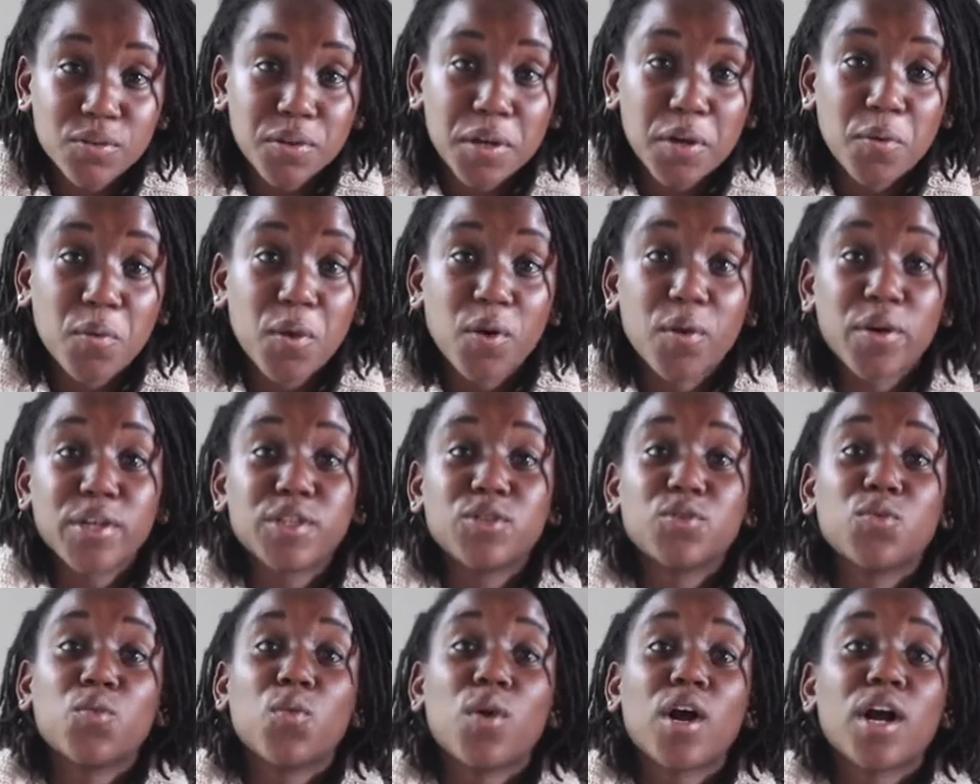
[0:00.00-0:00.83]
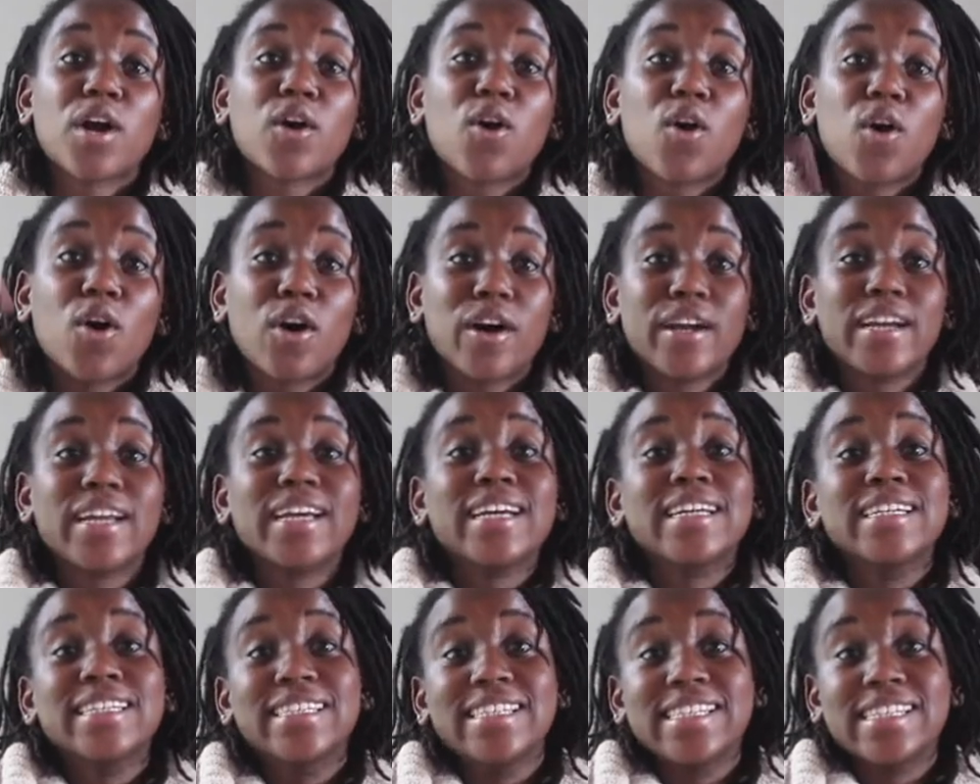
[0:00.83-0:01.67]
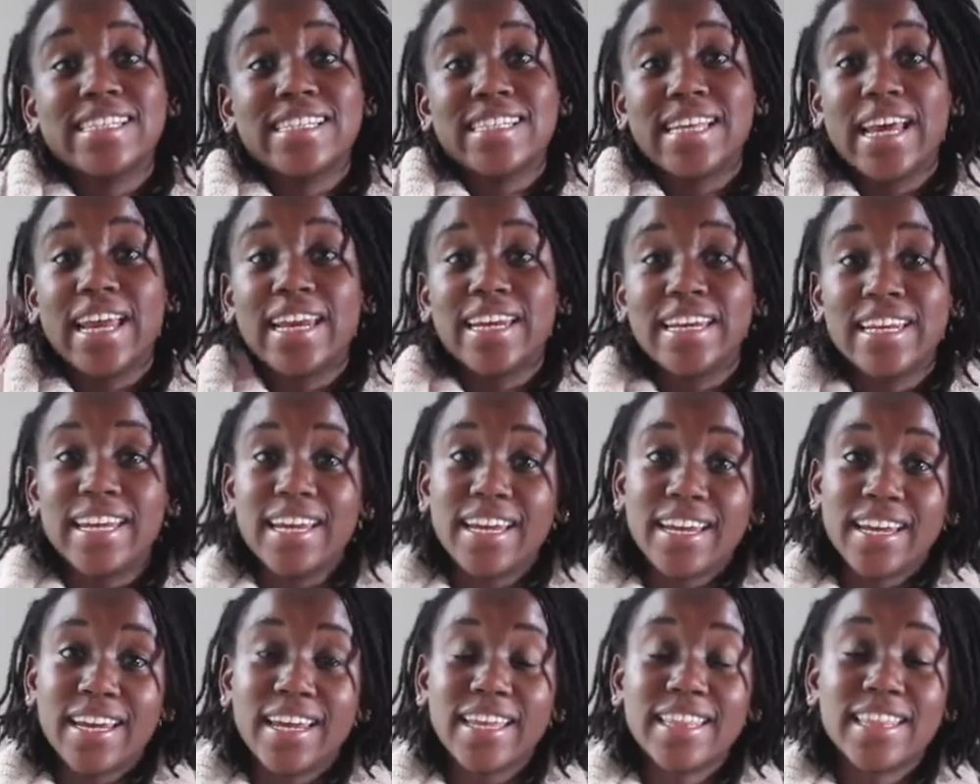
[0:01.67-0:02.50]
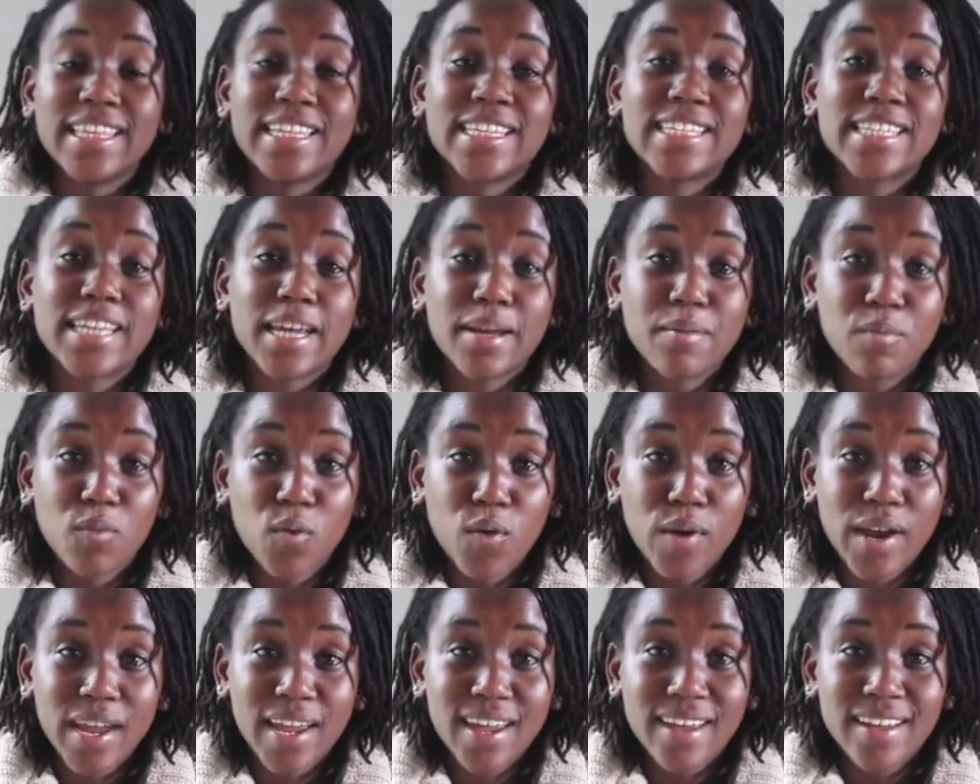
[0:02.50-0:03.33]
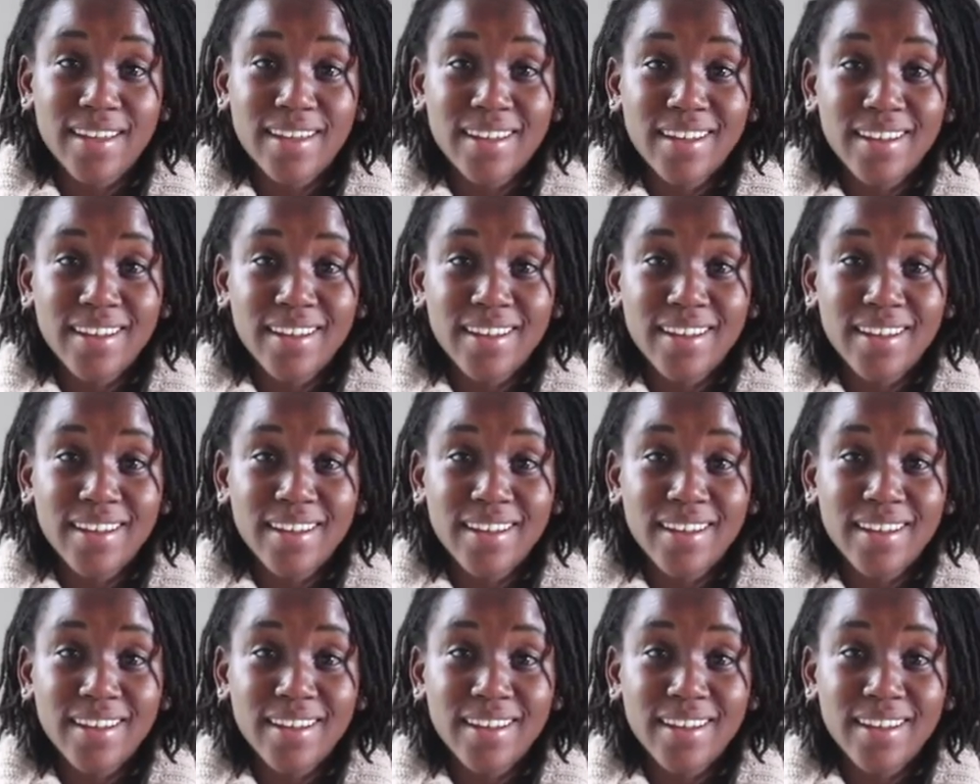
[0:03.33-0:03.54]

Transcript: week, we're going to work on descending in the same way.